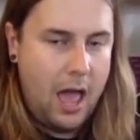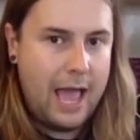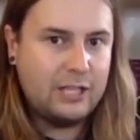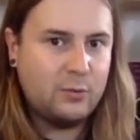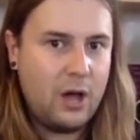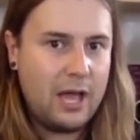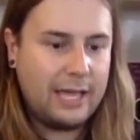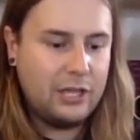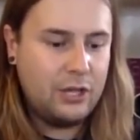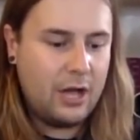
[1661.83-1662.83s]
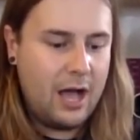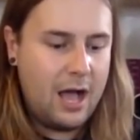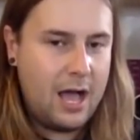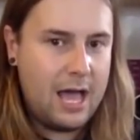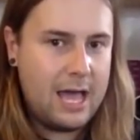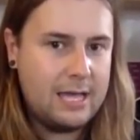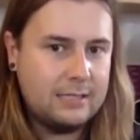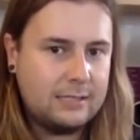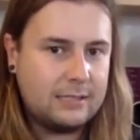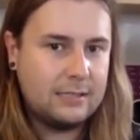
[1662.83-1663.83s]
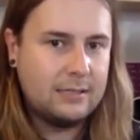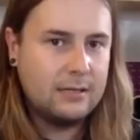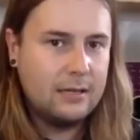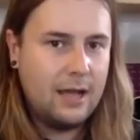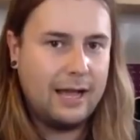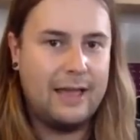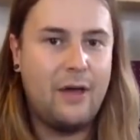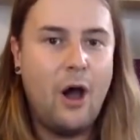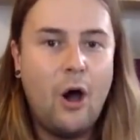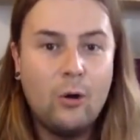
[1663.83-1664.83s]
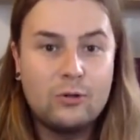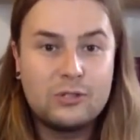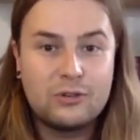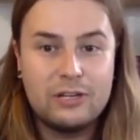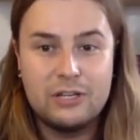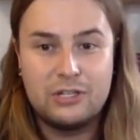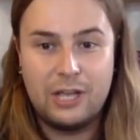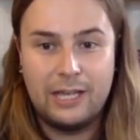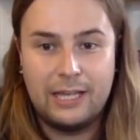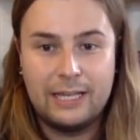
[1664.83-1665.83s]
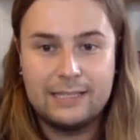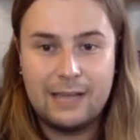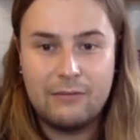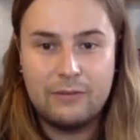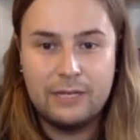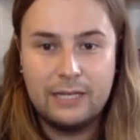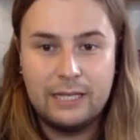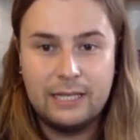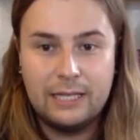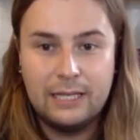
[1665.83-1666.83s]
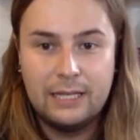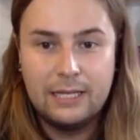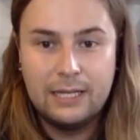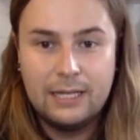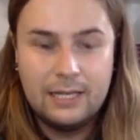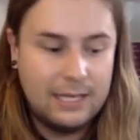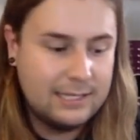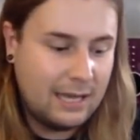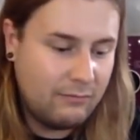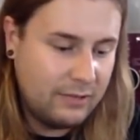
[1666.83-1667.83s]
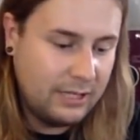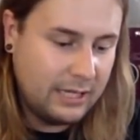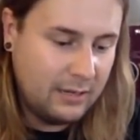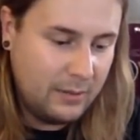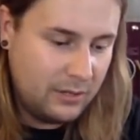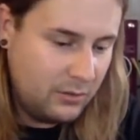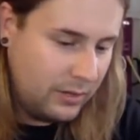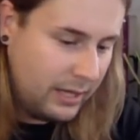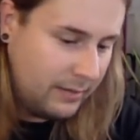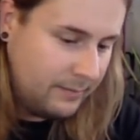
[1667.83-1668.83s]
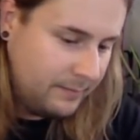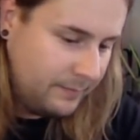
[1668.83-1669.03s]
It's working, you guys. Okay, the whole screen is shaking. Is that really going to be annoying?